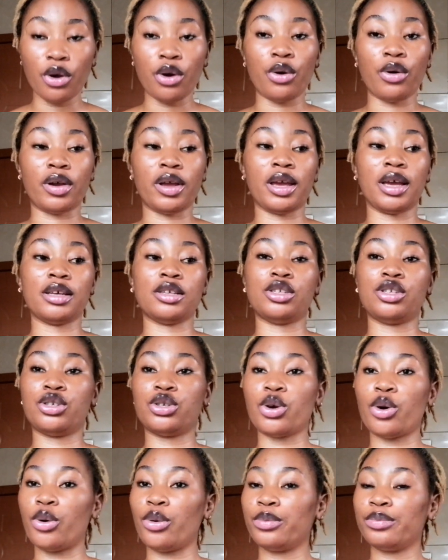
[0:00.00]
Okay,
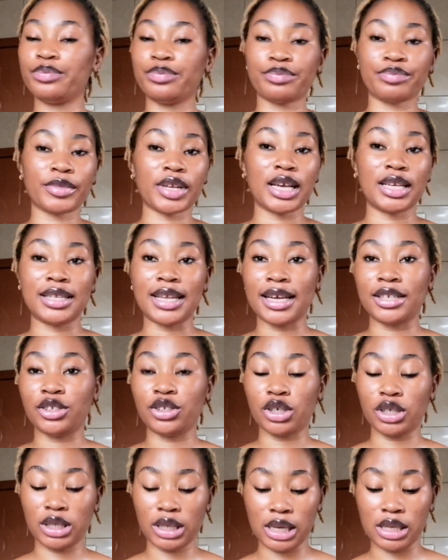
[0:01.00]
so that's
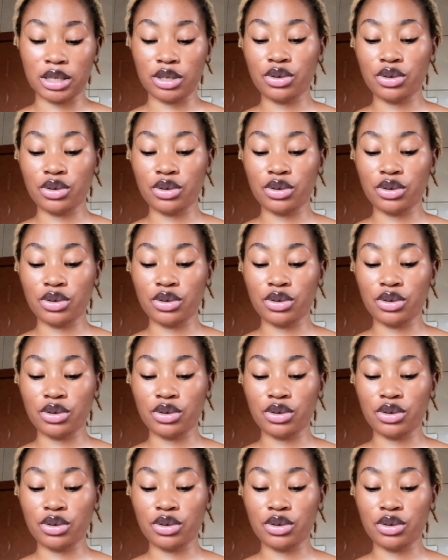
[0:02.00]
just it.